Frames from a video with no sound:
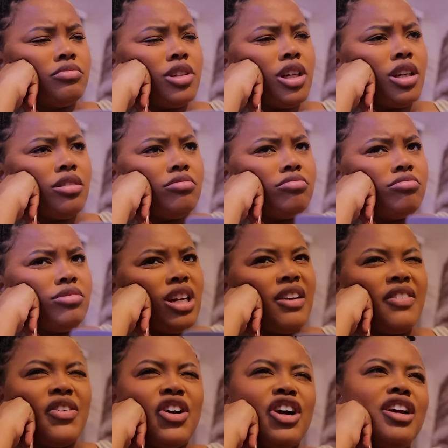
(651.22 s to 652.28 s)
Yeah.
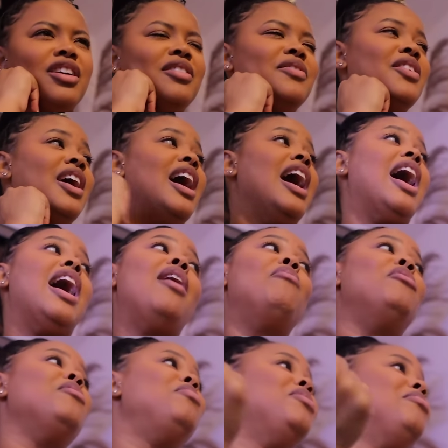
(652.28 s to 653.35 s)
Never heard of, I'm
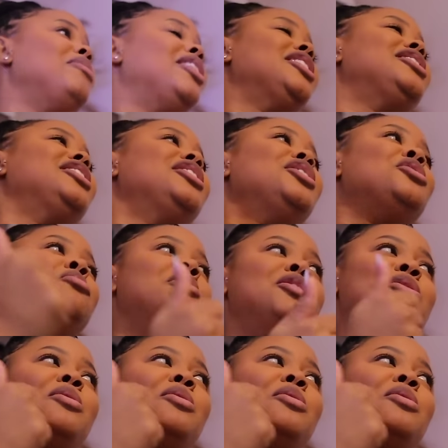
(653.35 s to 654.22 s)
gonna put my thumb in.